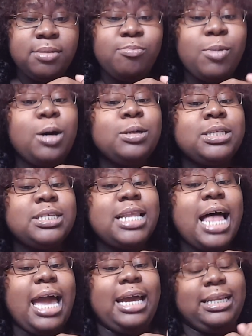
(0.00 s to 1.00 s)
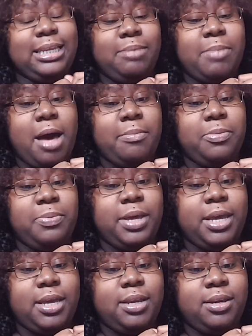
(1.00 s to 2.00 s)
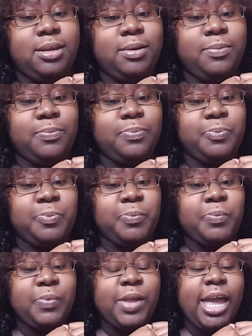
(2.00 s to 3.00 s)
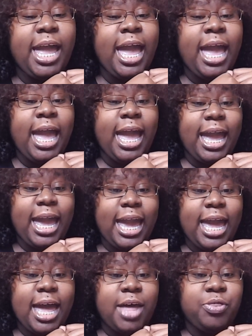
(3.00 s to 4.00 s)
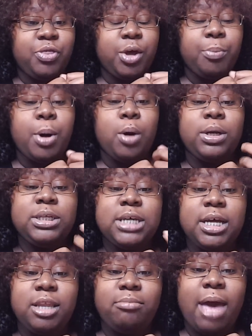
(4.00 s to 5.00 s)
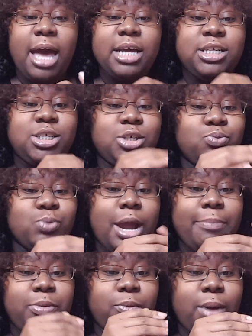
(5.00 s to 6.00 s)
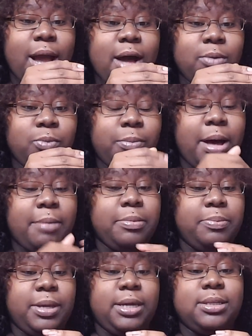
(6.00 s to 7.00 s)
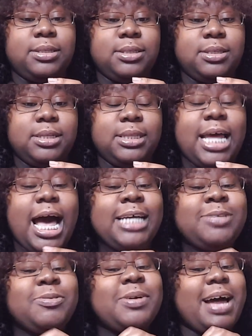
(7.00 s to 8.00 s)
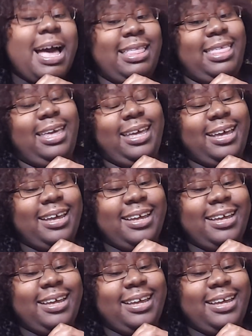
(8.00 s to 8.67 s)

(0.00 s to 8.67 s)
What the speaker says: Most likely bobby pinned. And the ponytail in the back is just wrapped around with bobby pins. That's what I think.